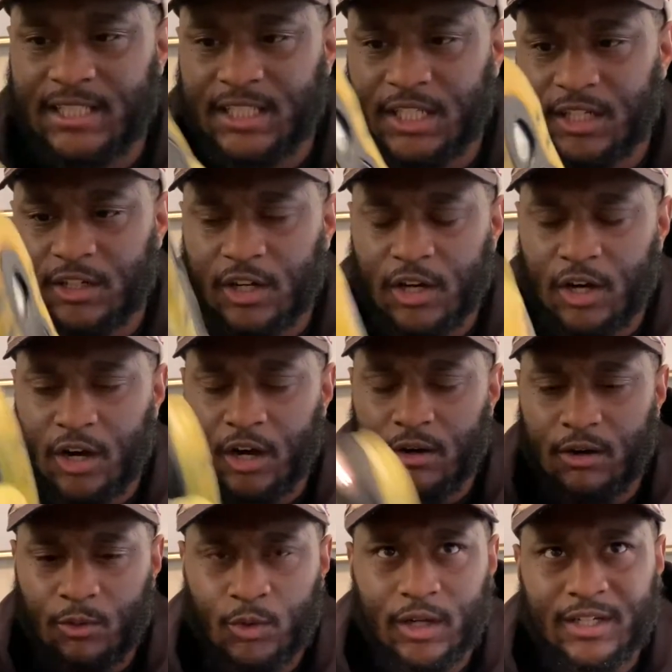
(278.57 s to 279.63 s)
year,
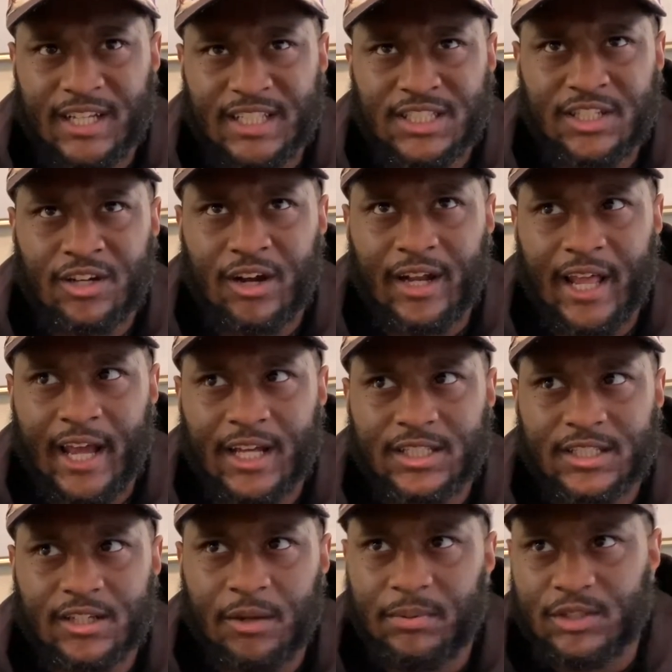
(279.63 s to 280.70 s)
or this year, up in
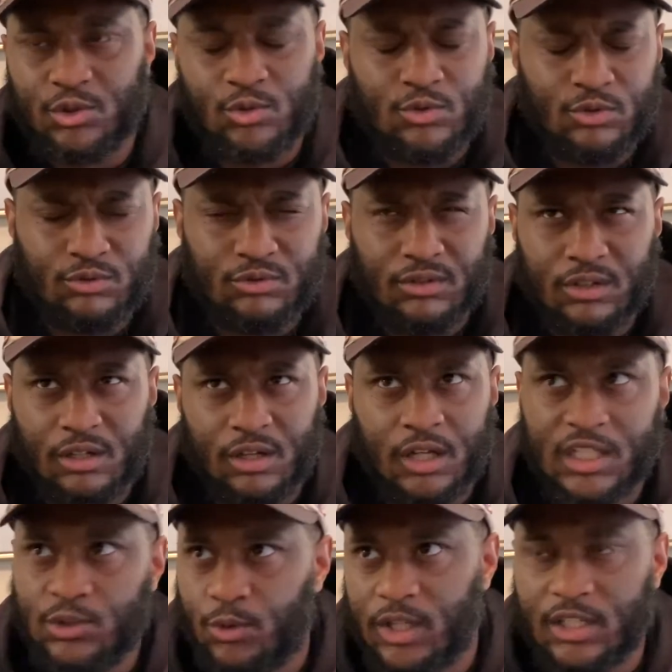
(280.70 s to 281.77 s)

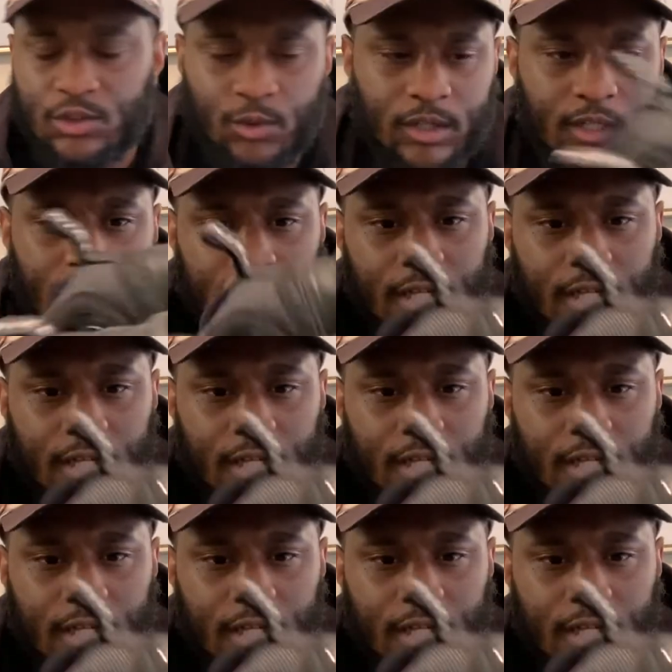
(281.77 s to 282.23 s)
2020.